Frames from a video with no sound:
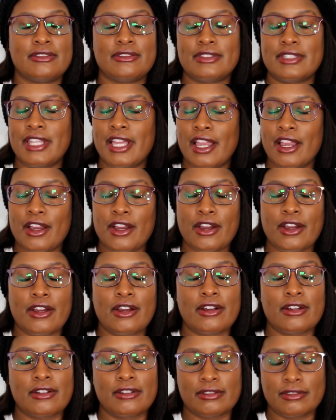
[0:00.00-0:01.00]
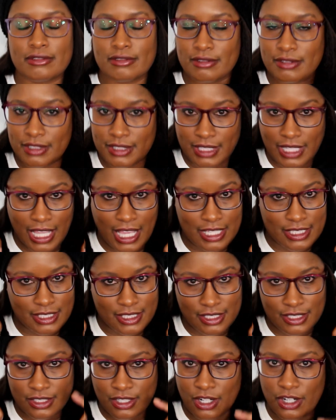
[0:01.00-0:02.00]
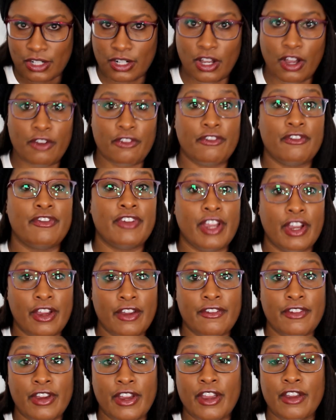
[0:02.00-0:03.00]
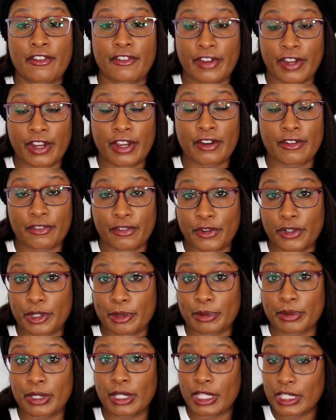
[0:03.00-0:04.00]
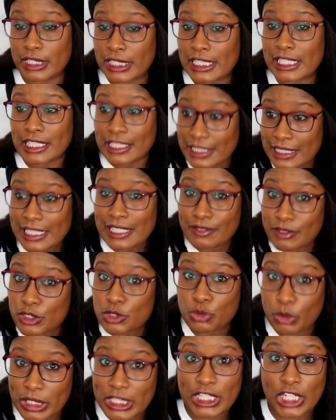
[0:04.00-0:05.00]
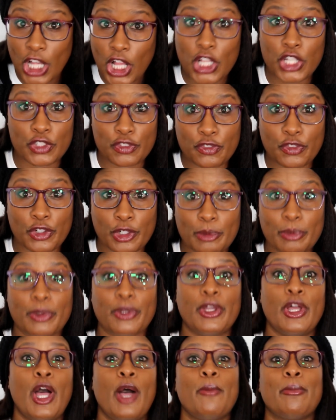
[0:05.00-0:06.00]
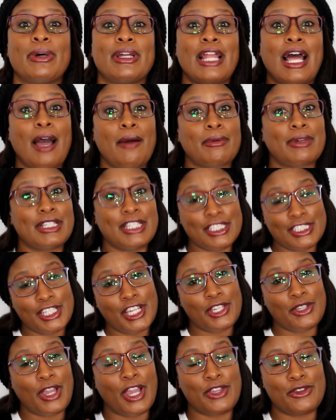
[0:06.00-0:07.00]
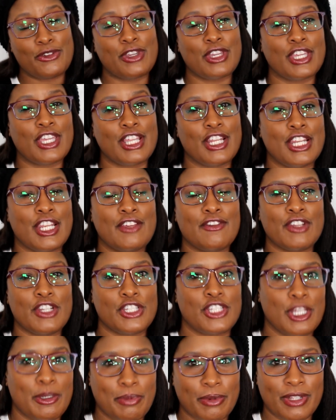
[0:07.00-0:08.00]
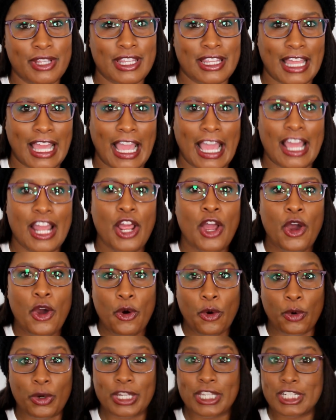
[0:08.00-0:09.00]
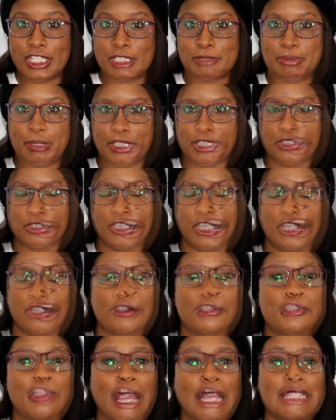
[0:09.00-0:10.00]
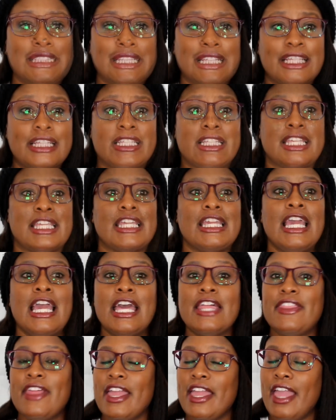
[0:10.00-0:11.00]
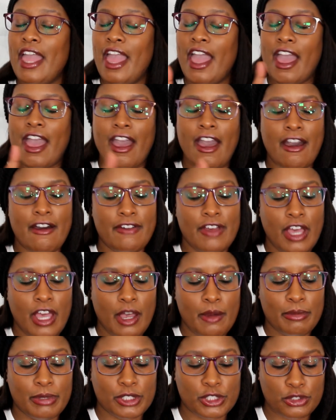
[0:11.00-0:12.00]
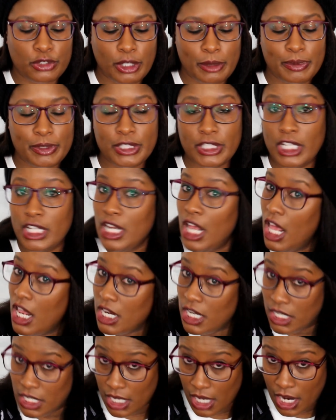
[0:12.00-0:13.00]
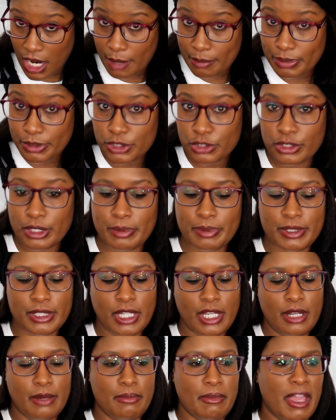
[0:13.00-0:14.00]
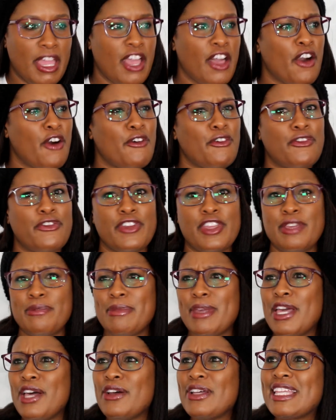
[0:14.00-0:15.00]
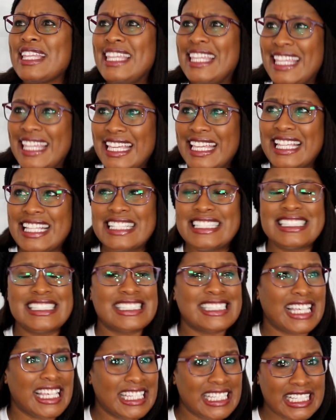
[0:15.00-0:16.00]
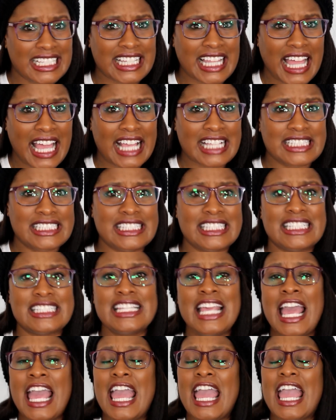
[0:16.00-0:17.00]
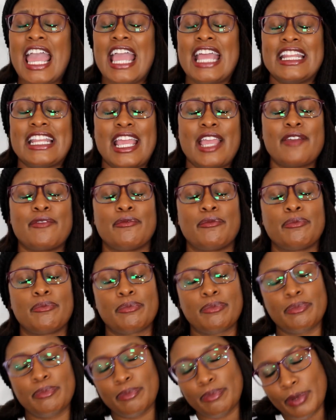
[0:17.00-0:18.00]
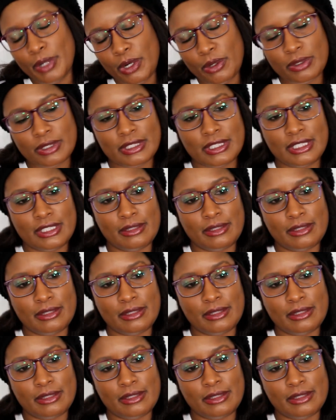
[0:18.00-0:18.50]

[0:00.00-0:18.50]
their glasses start off very affordable, even $20 affordable. But I'm going to tell you how you can get it even cheaper than that or get a special deal. Basically, they have prescription, non-prescription, male, female, kids, sunglasses, and they broke